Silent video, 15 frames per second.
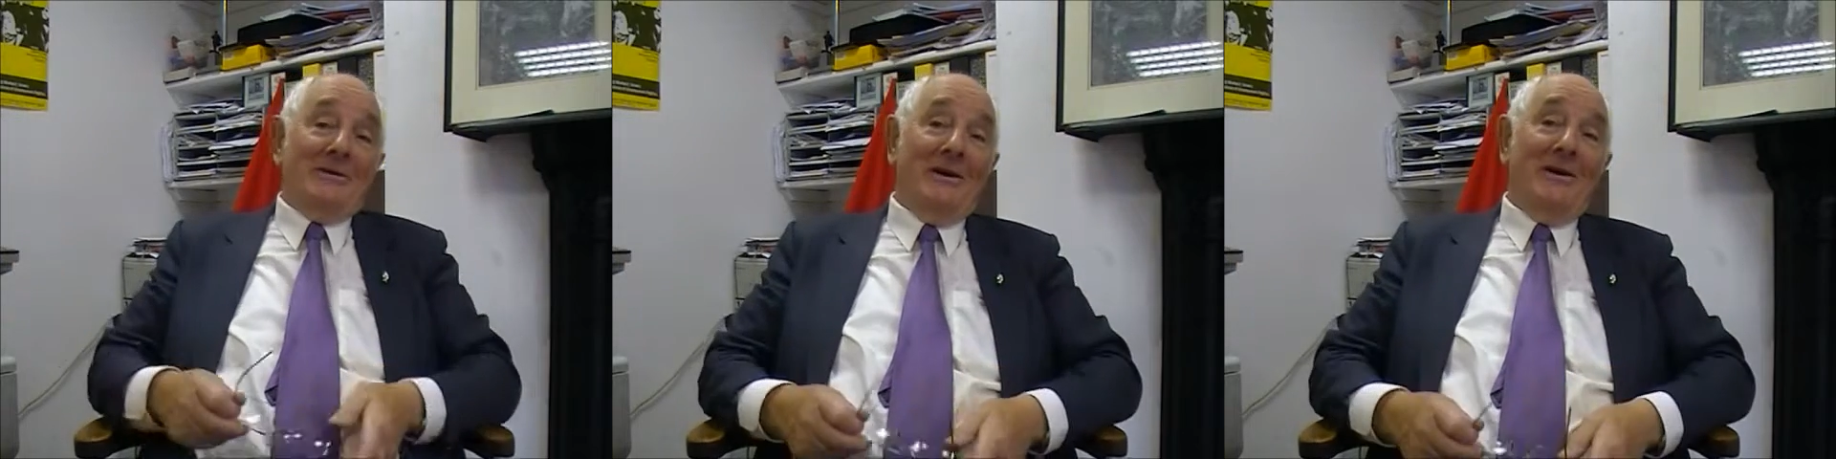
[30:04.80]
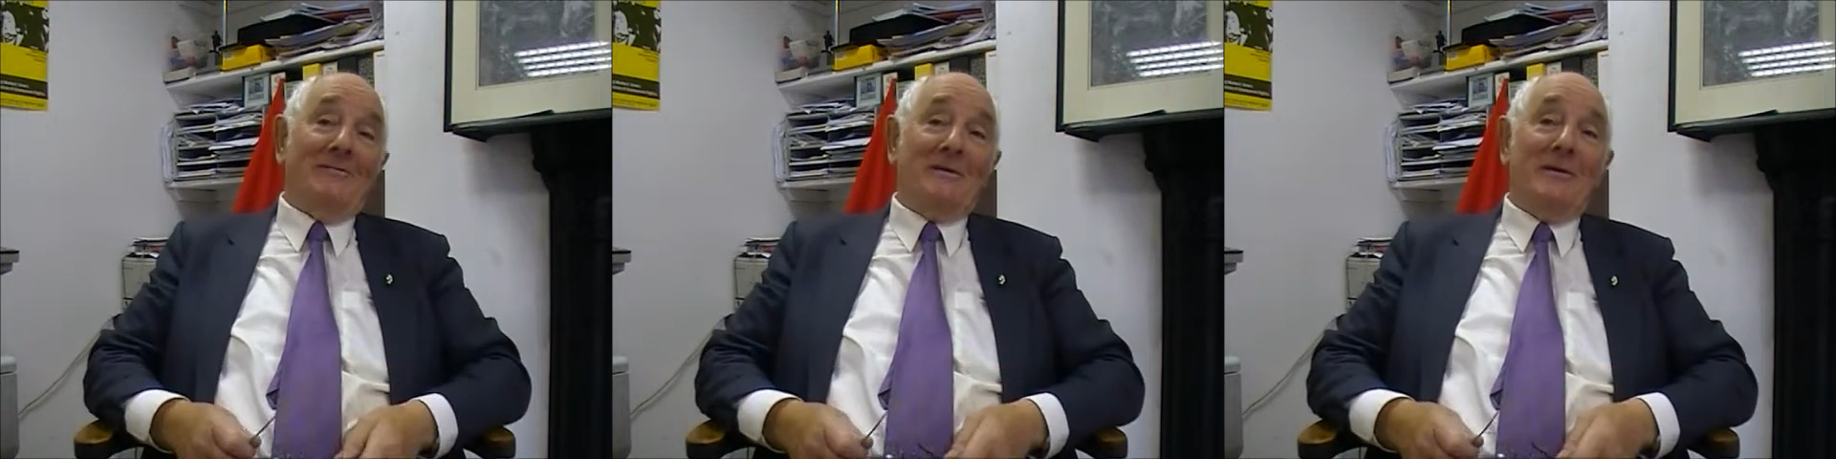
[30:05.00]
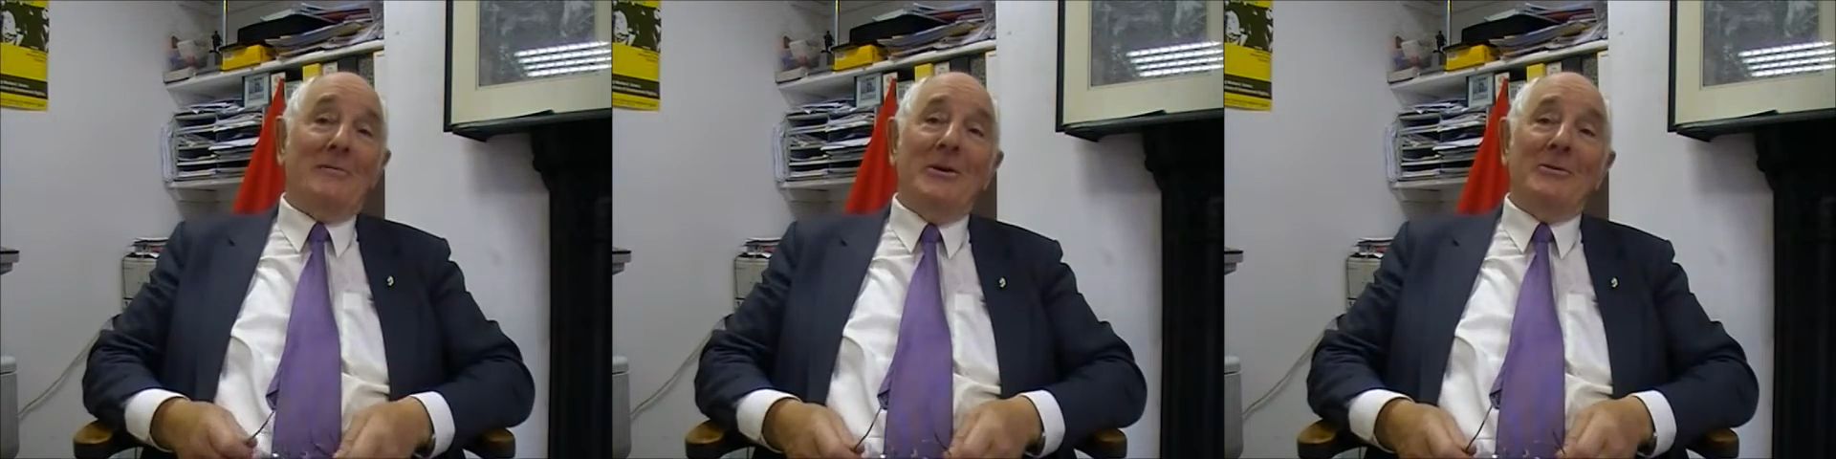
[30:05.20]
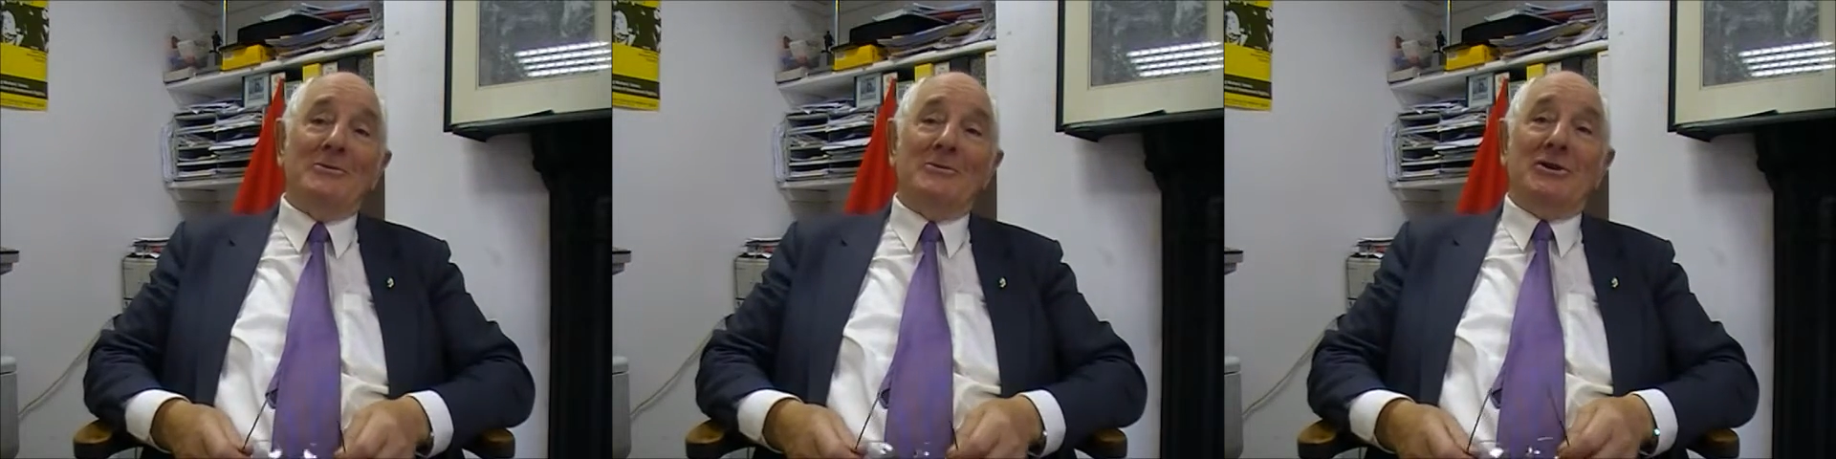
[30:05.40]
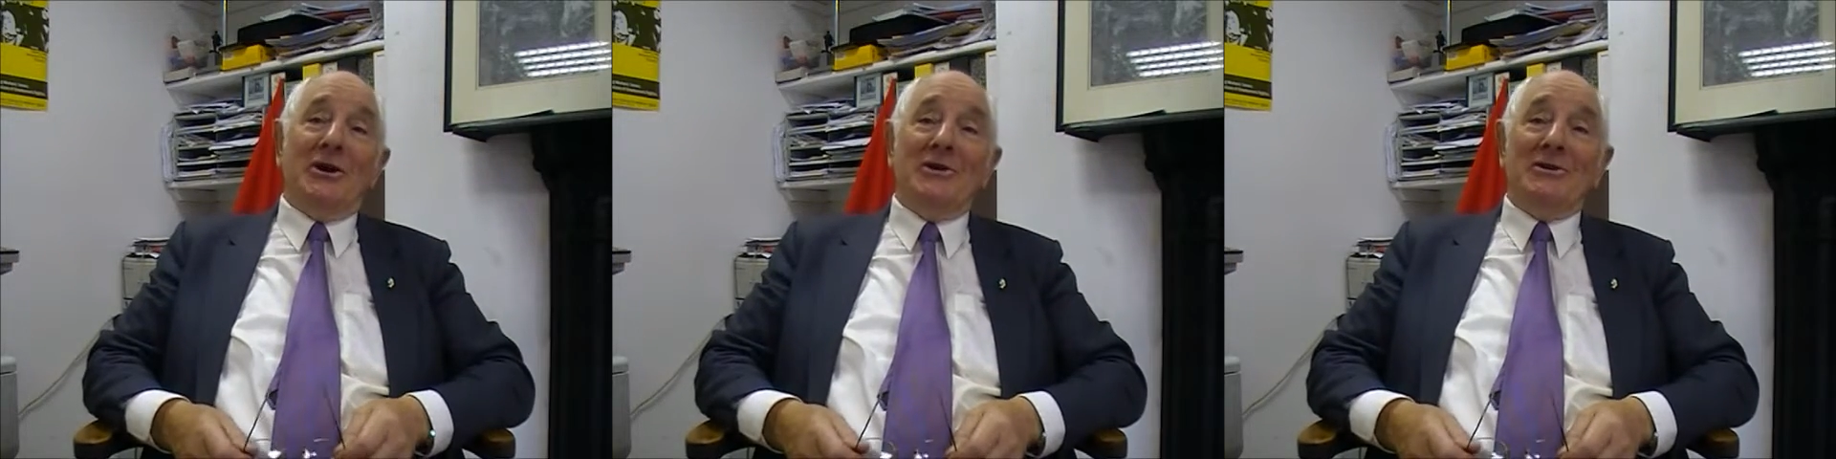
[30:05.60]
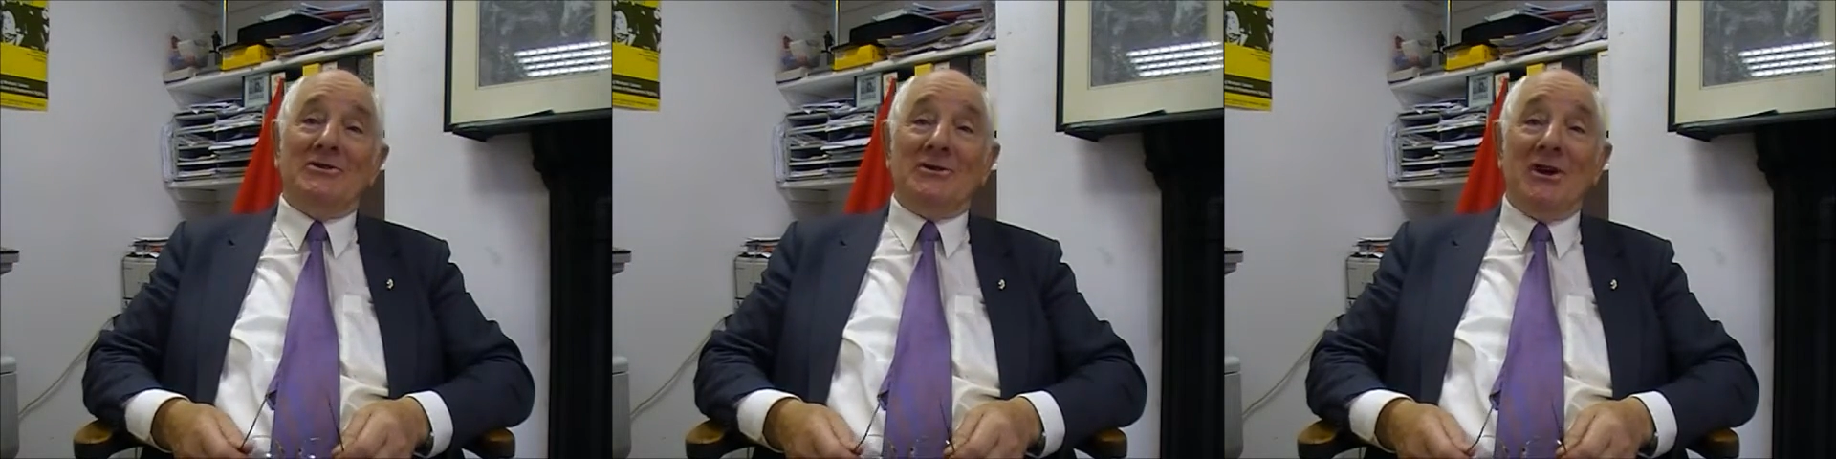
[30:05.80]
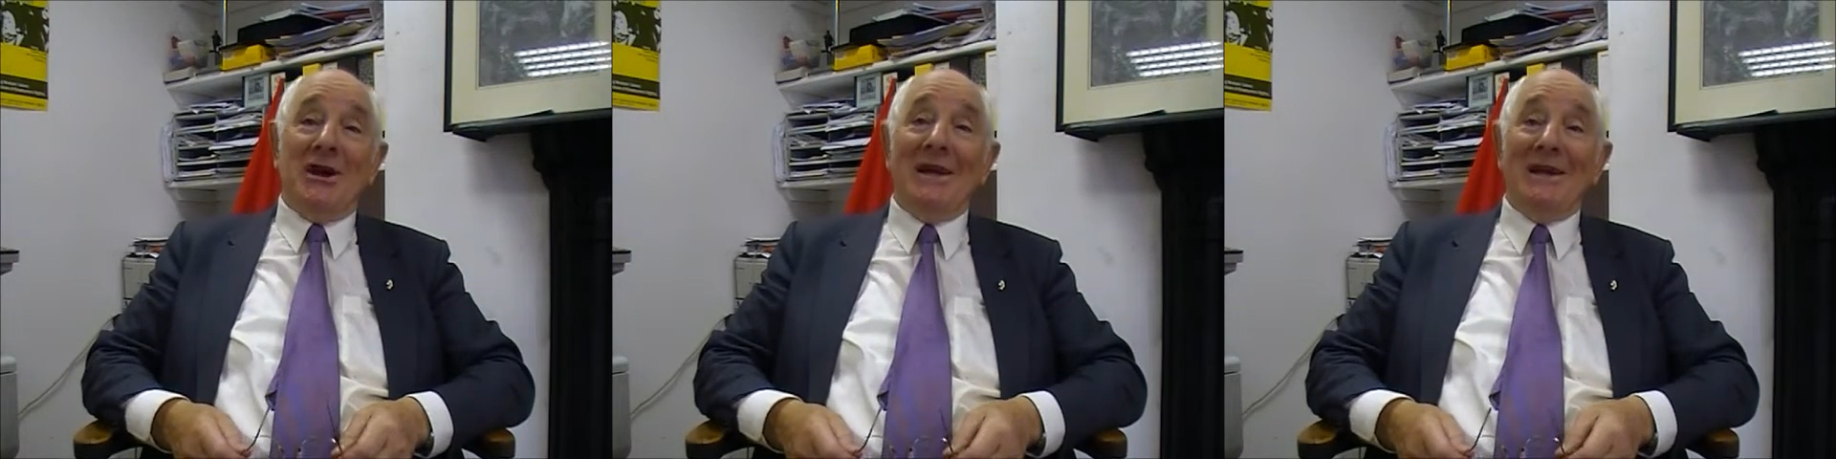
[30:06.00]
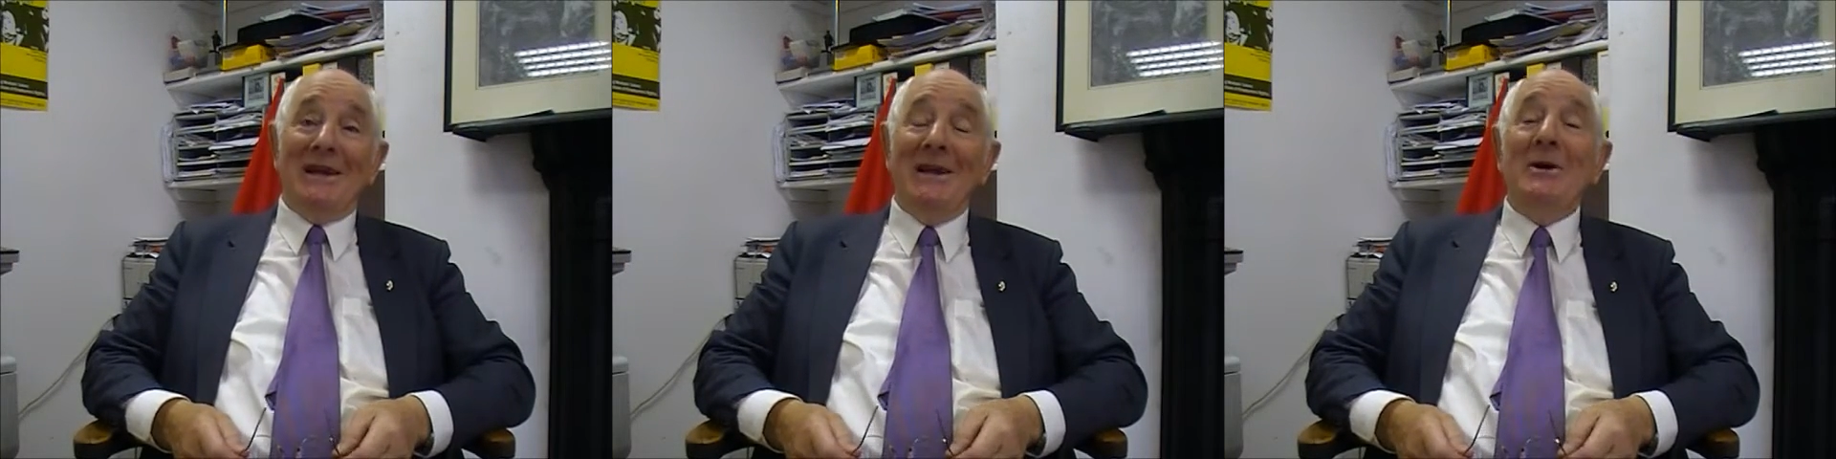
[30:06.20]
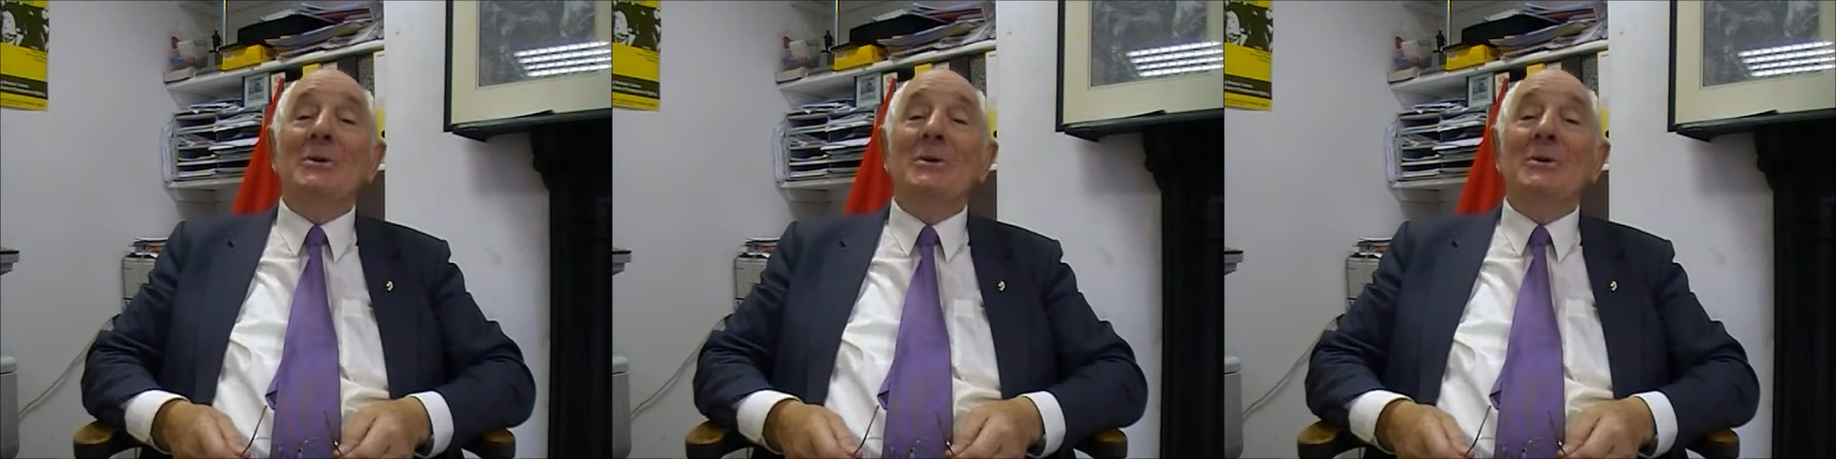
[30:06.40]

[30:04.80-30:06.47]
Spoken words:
off to Mountjoy jail,